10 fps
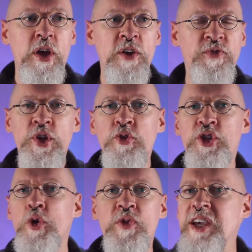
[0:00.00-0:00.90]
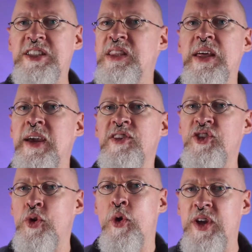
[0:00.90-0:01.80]
if you do these
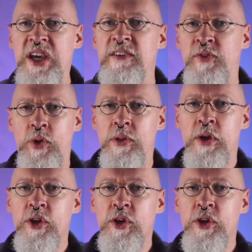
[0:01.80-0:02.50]
things, you're evil.